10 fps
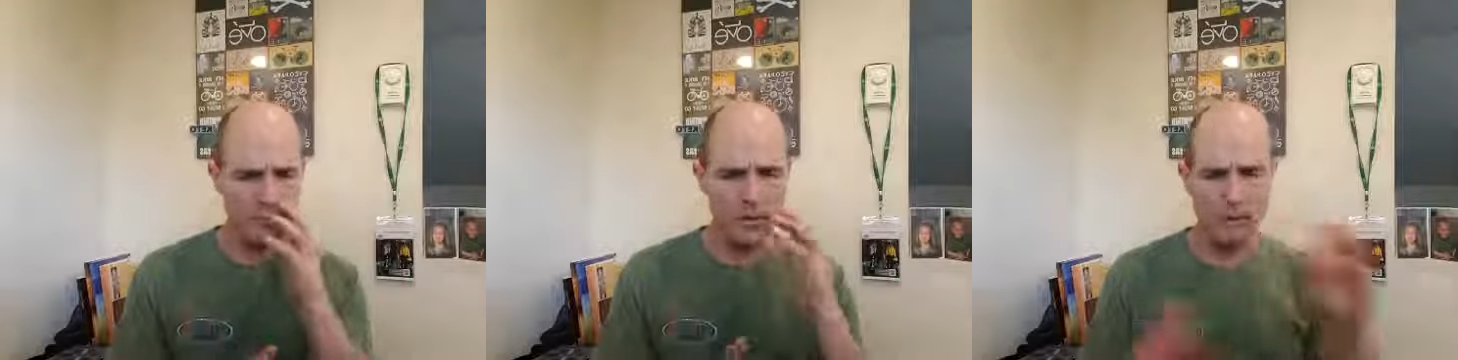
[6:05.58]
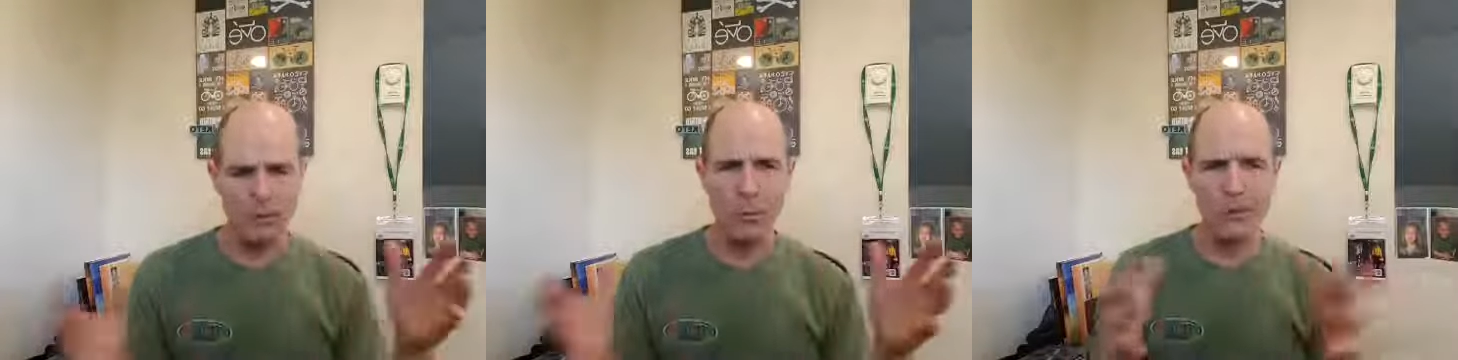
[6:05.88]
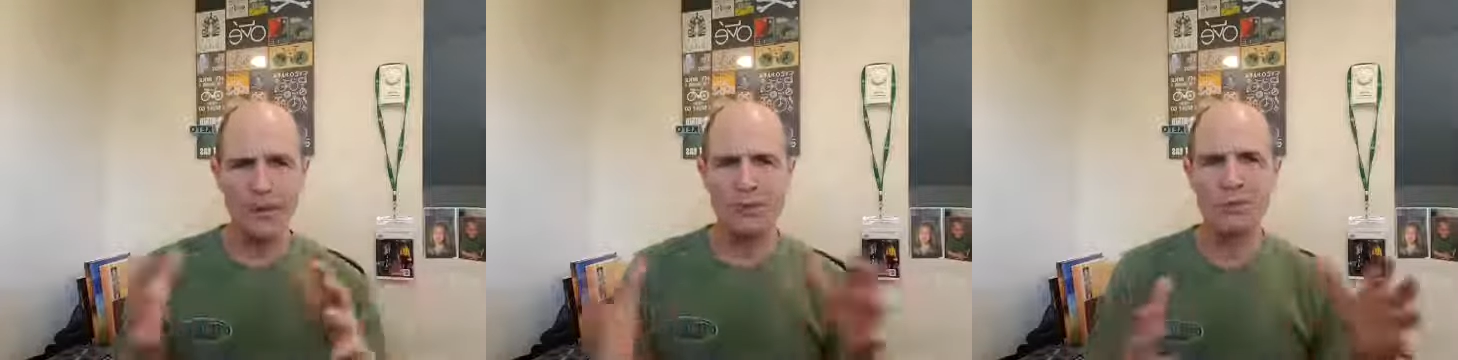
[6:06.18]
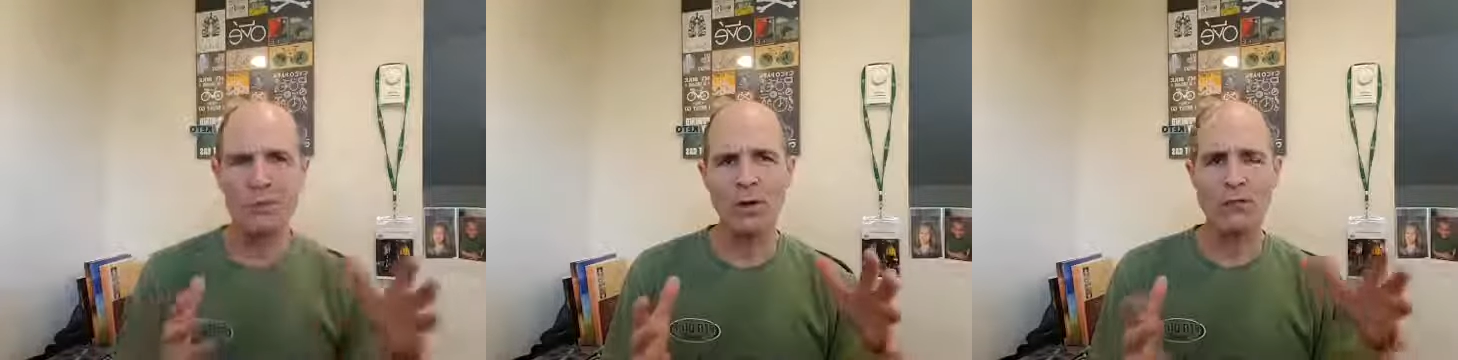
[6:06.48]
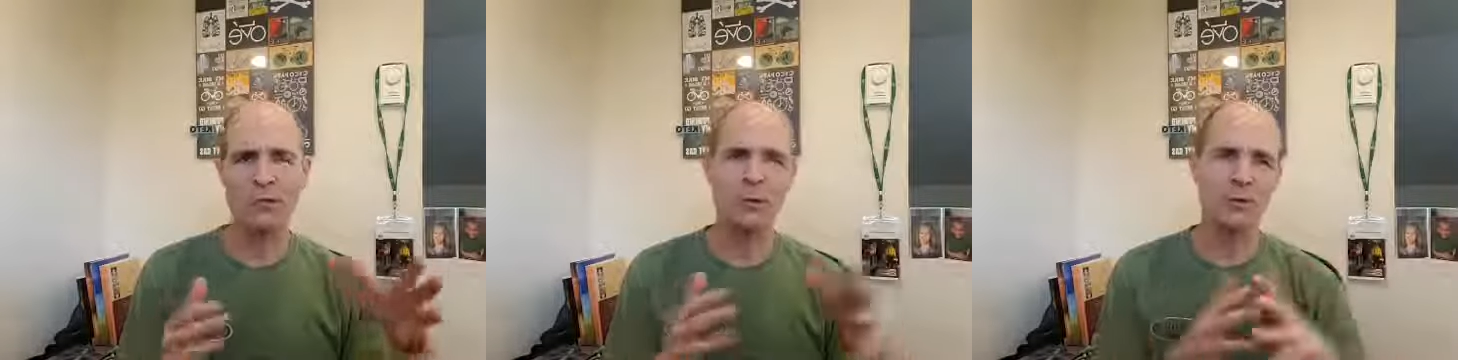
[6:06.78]
the point is we're all
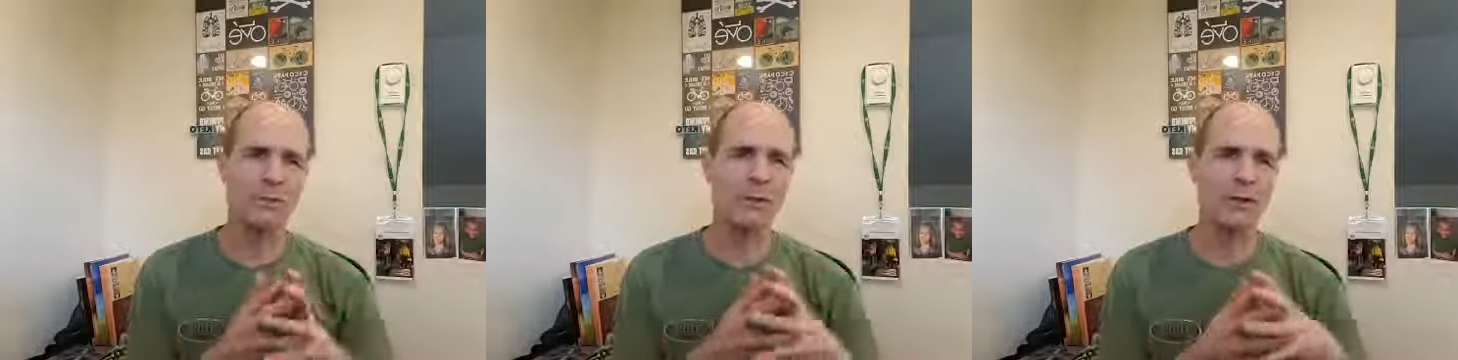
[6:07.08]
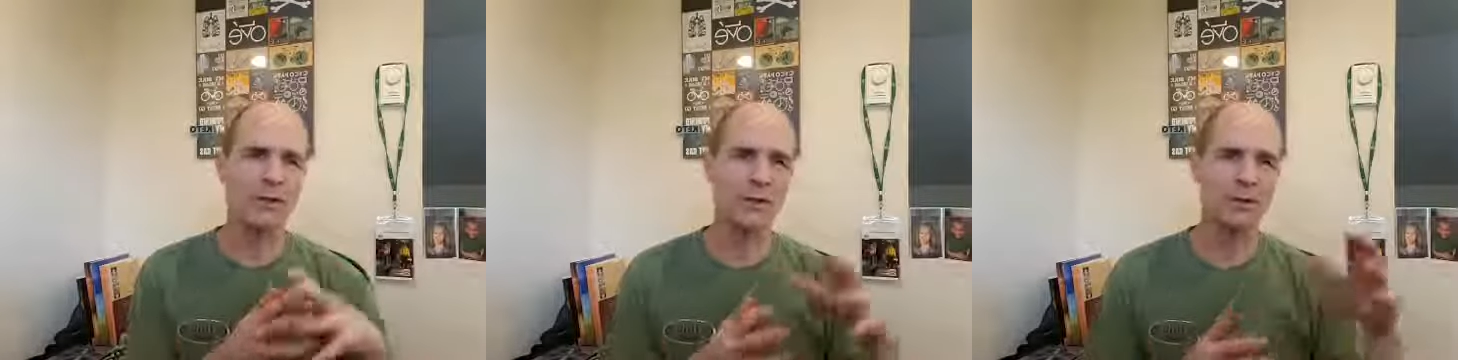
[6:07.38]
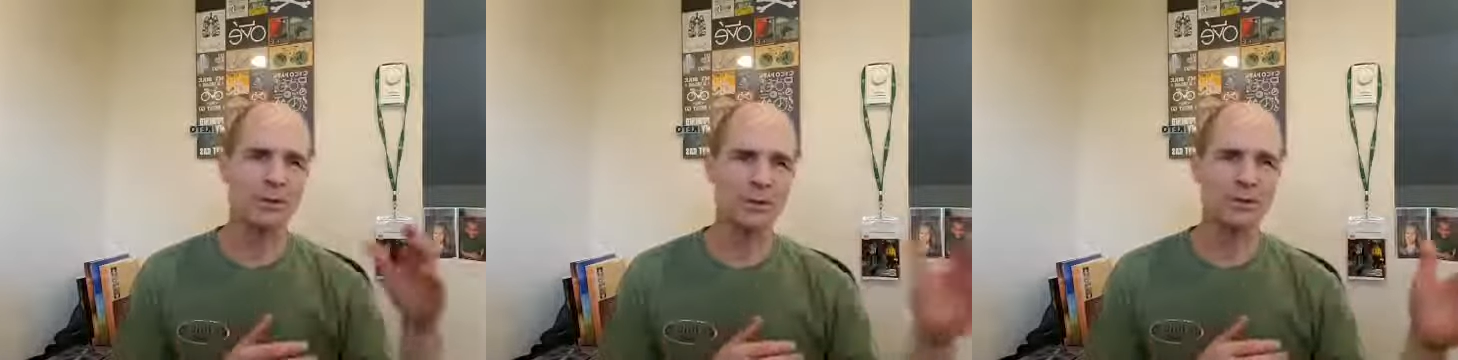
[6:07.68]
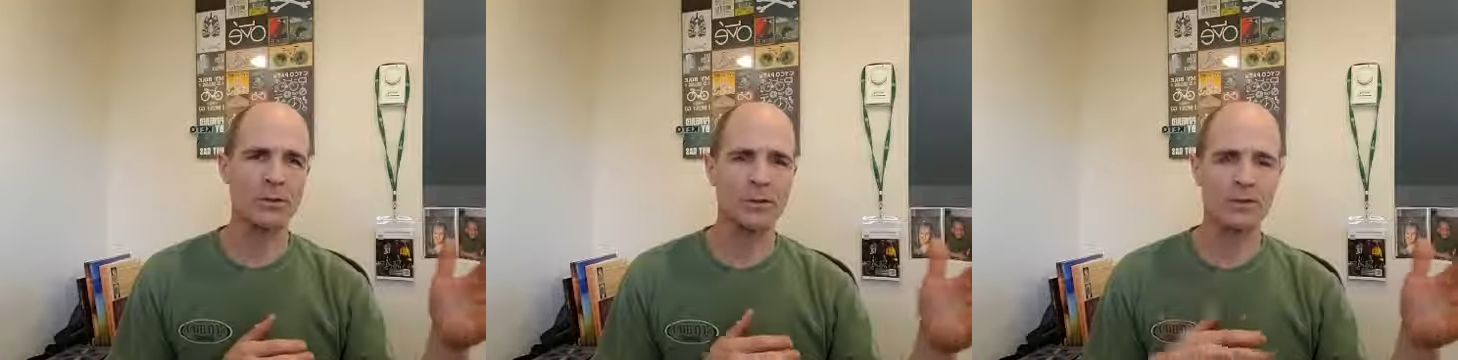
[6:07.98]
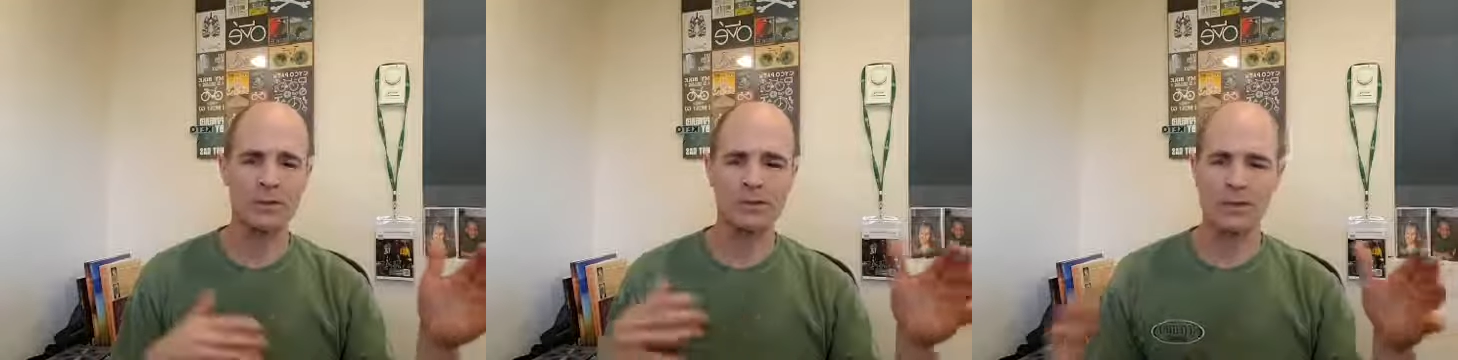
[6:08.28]
vulnerable, I think, to
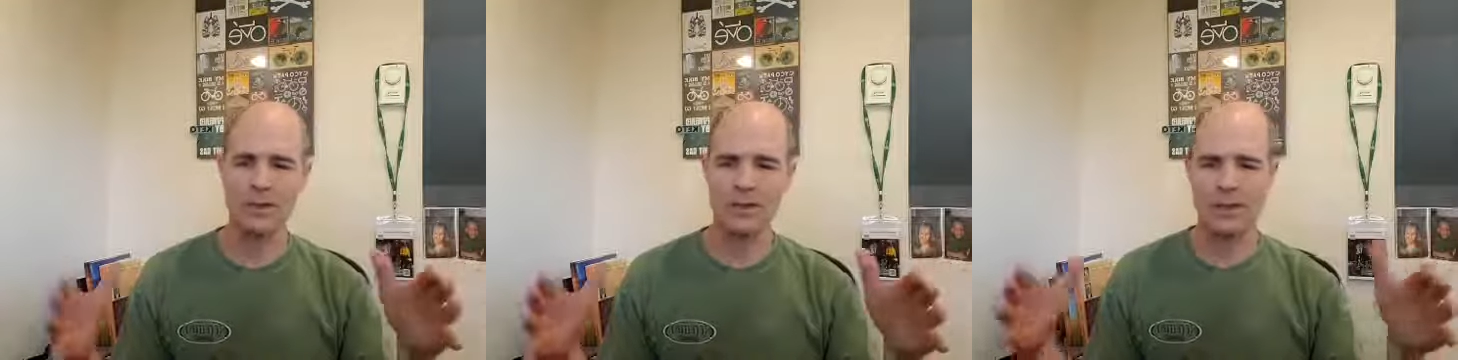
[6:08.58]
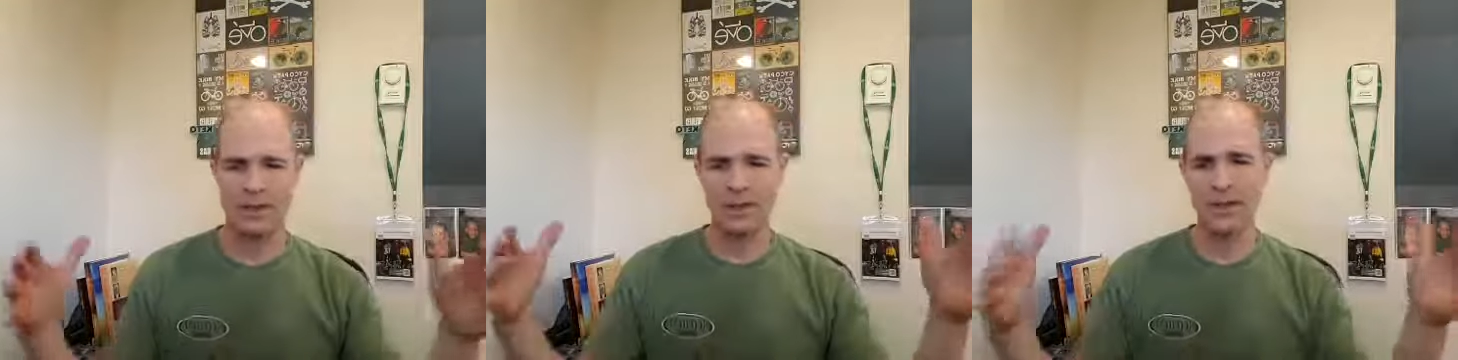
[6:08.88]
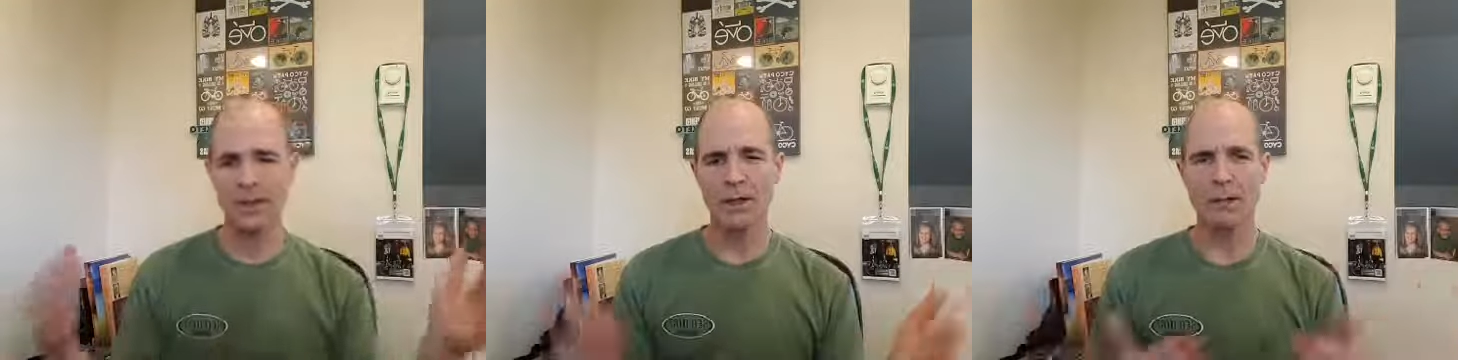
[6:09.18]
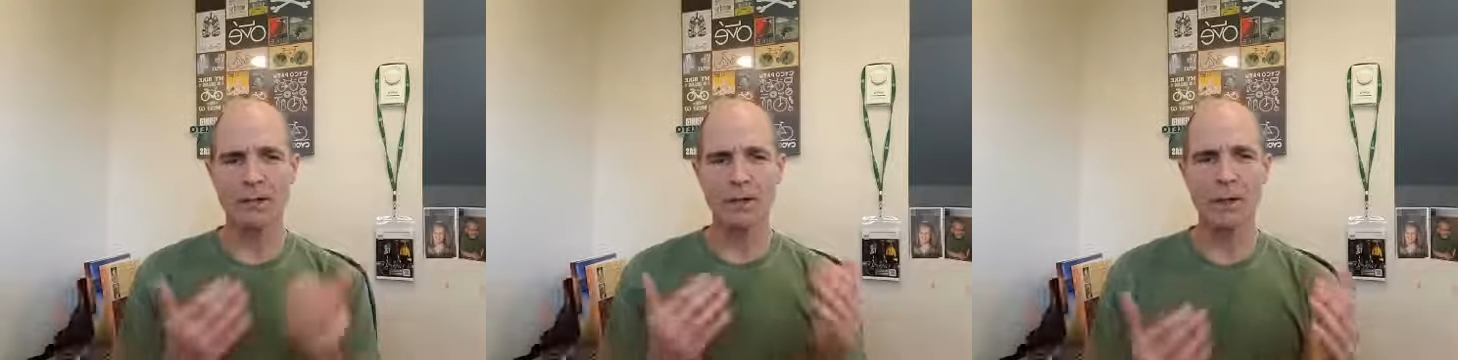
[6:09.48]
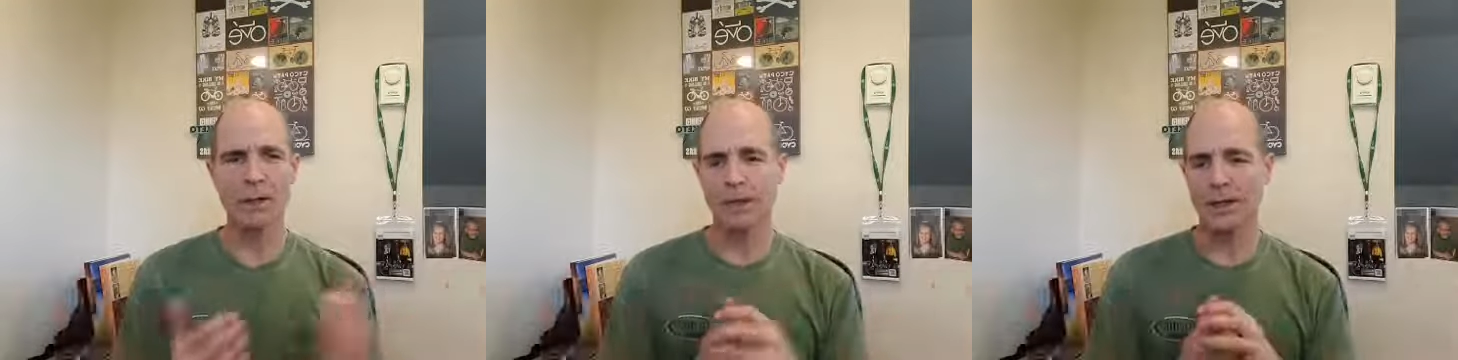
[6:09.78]
extremes, and we need to kind of
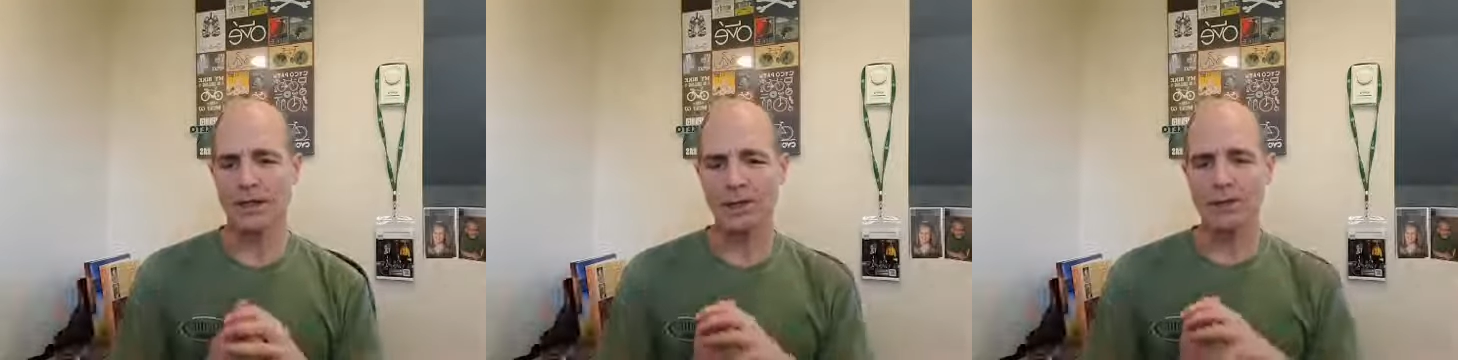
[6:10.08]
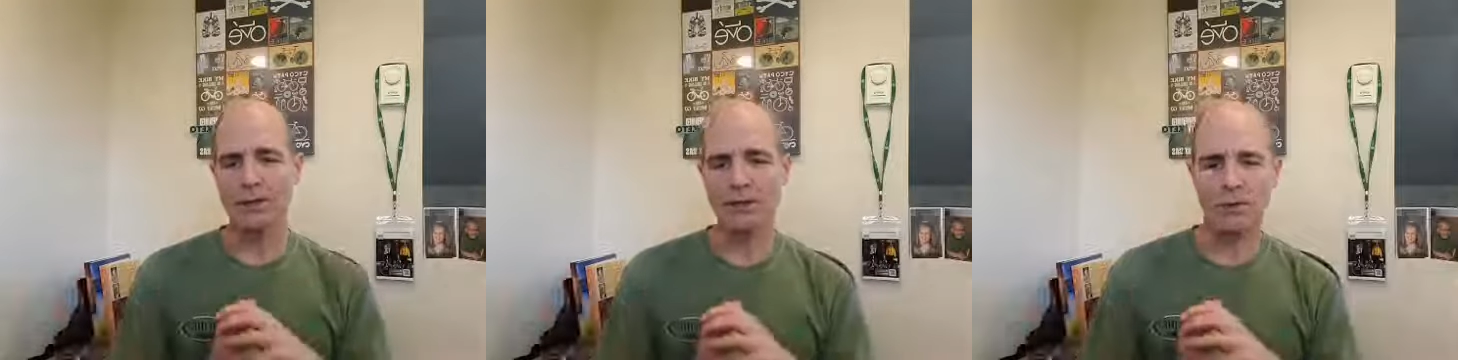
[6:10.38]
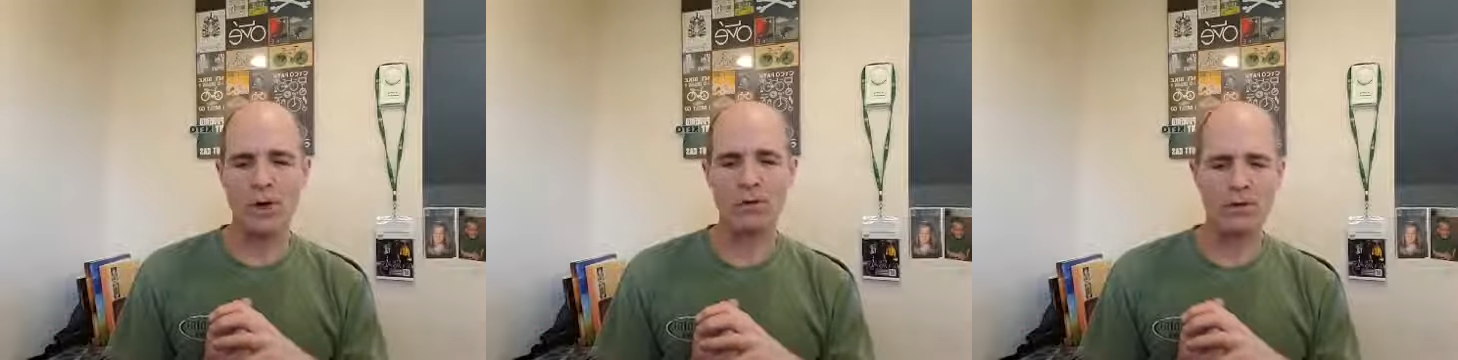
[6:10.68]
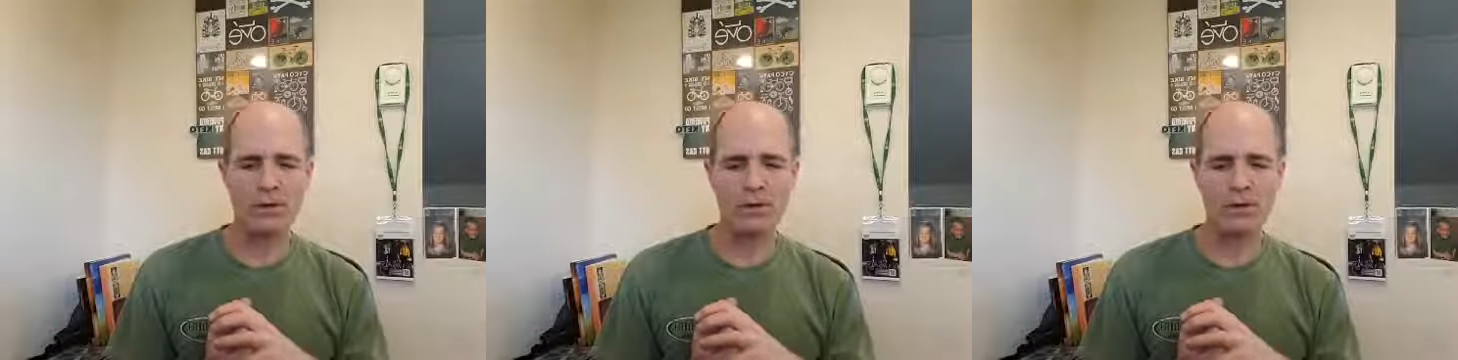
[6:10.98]
reel that in every so often.